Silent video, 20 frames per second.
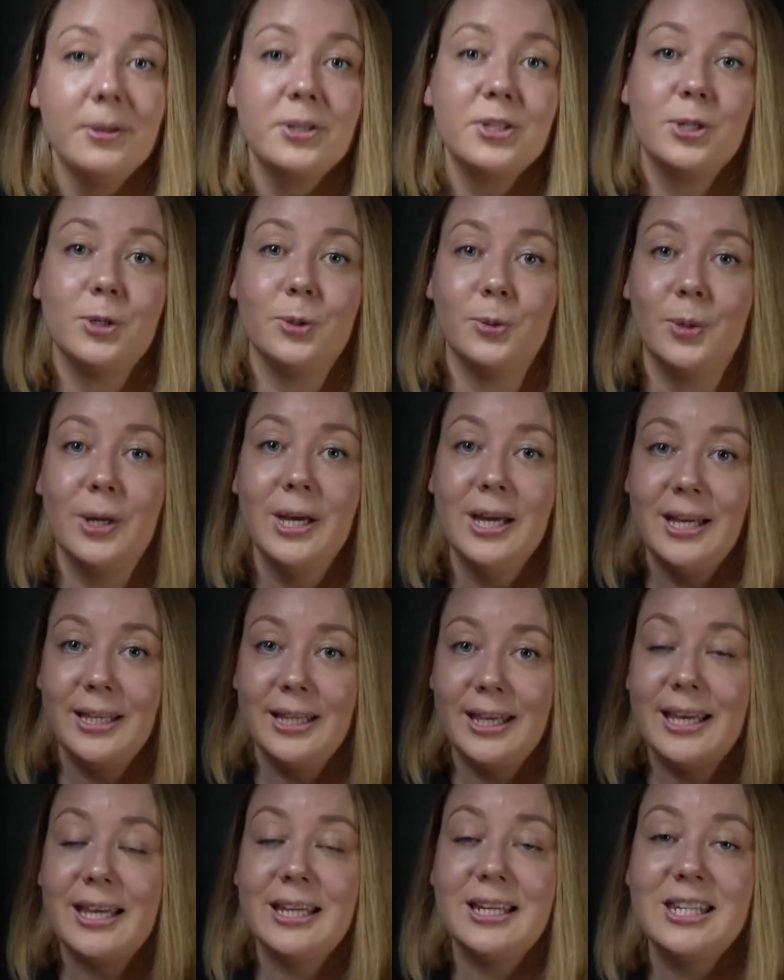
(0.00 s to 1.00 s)
so
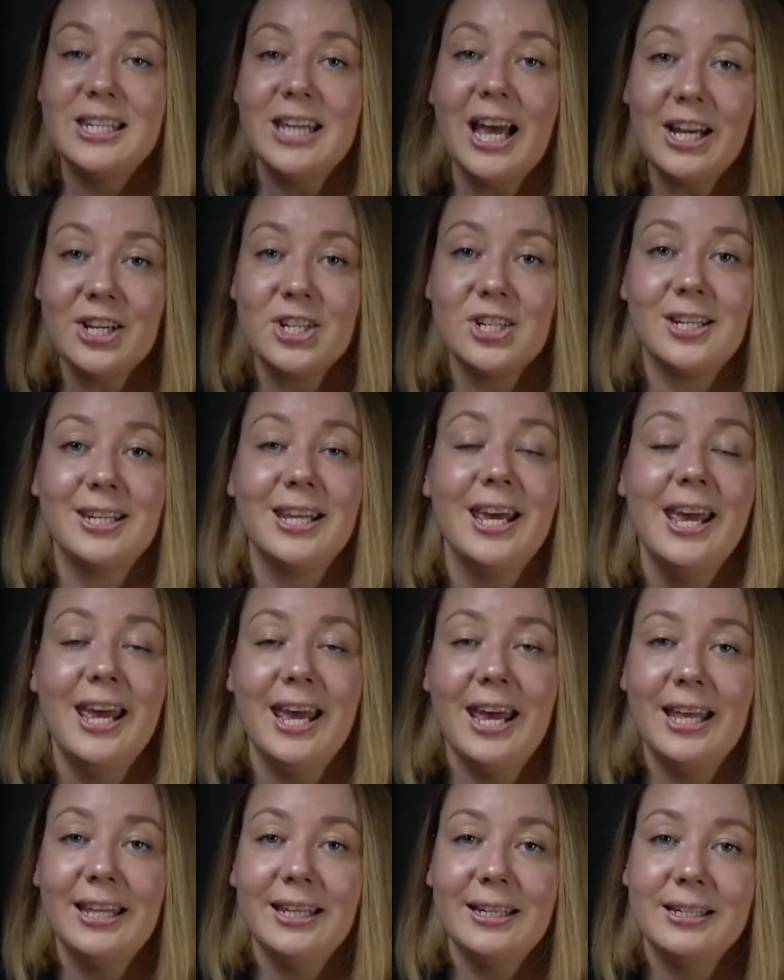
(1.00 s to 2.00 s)
they can touch it
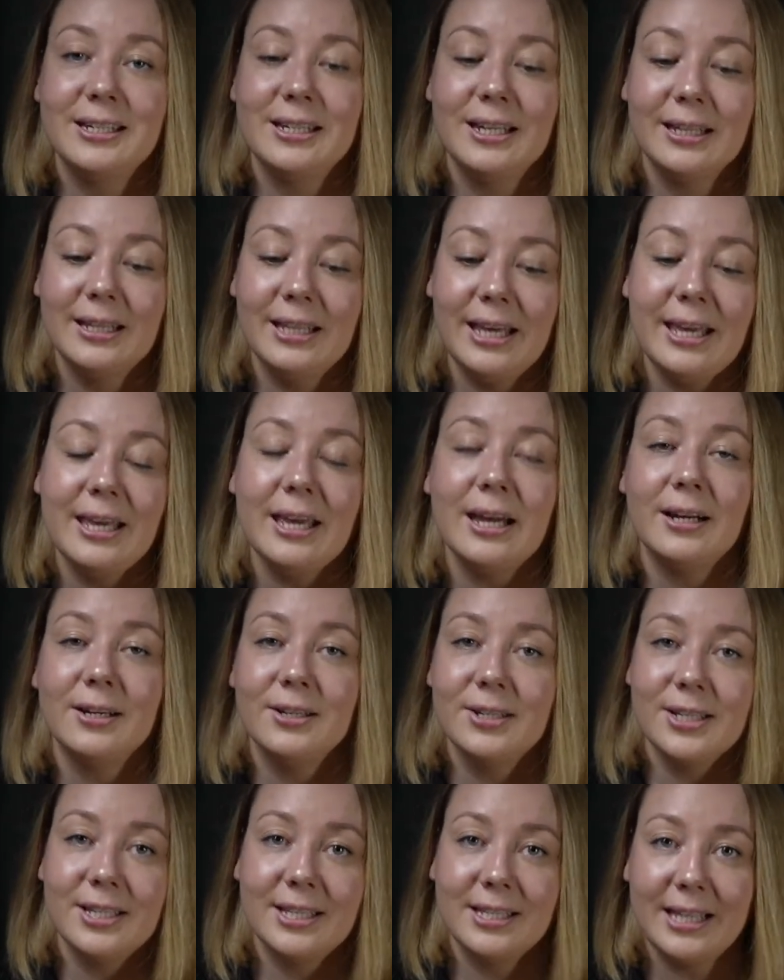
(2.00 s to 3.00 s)
and they
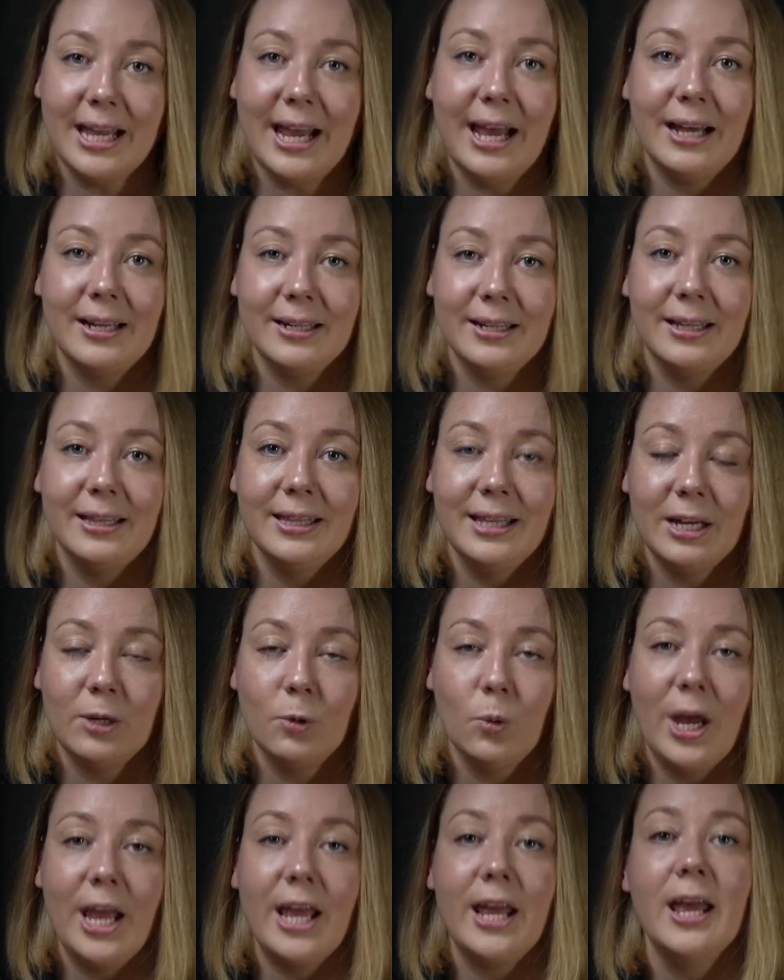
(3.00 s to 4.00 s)
understand in that
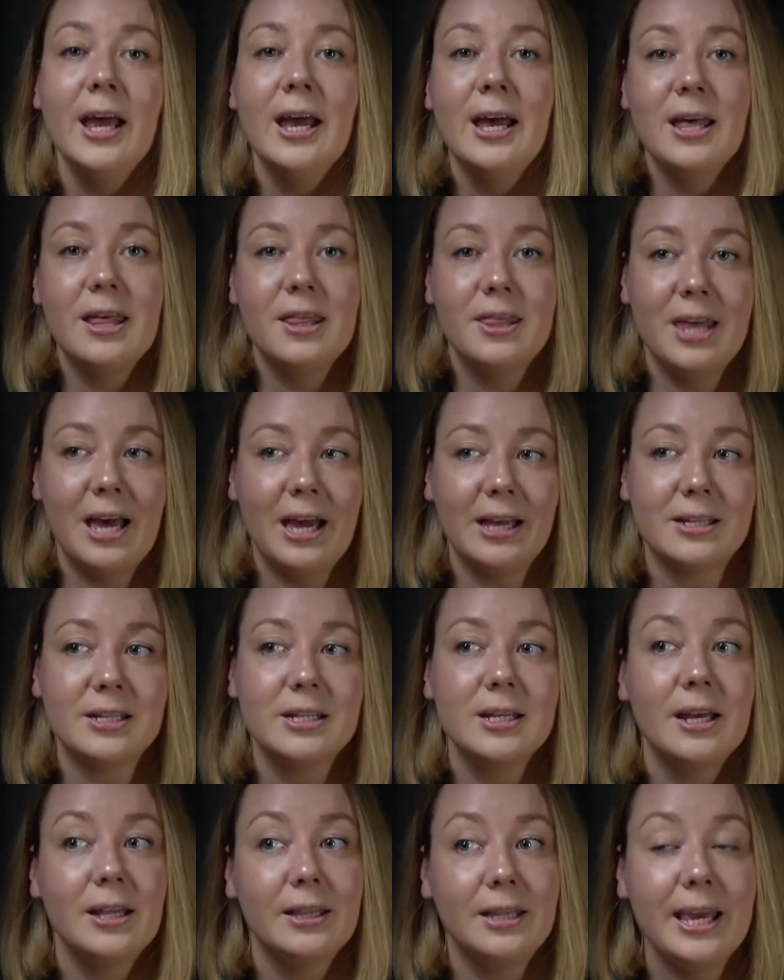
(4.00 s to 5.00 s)
way
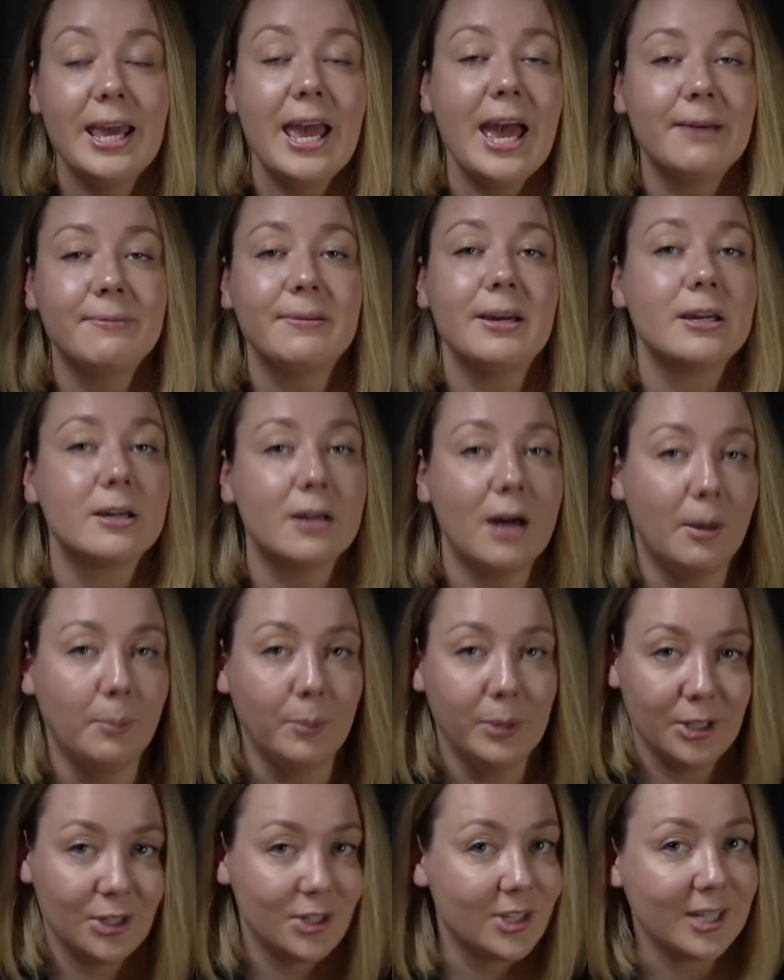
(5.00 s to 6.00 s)
that they have
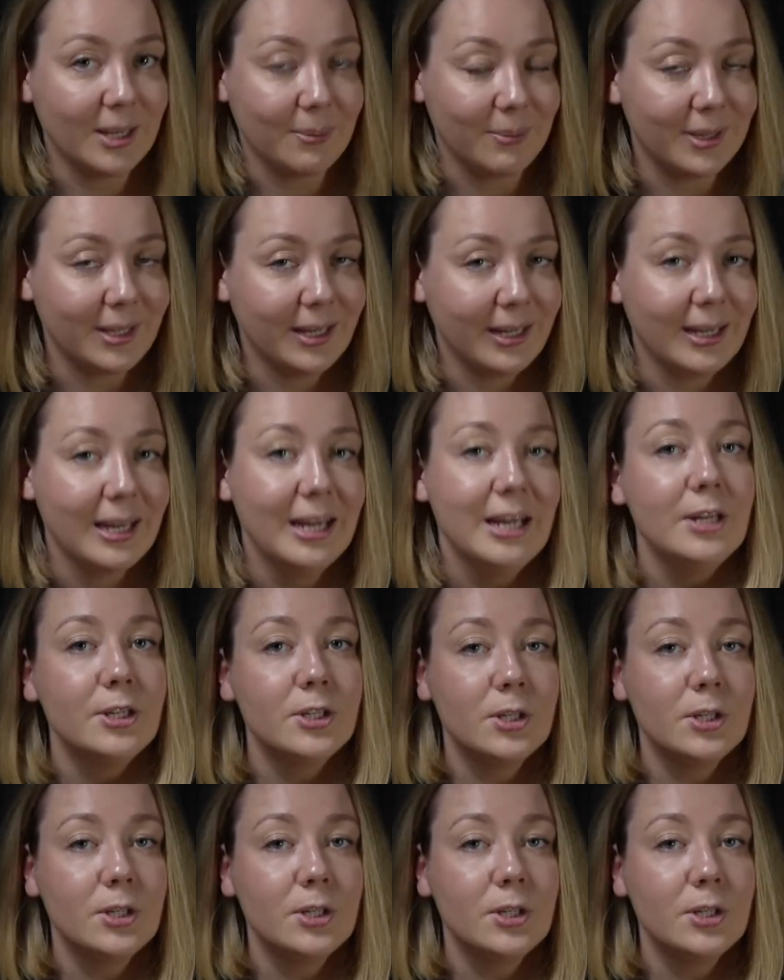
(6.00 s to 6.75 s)
accomplished something.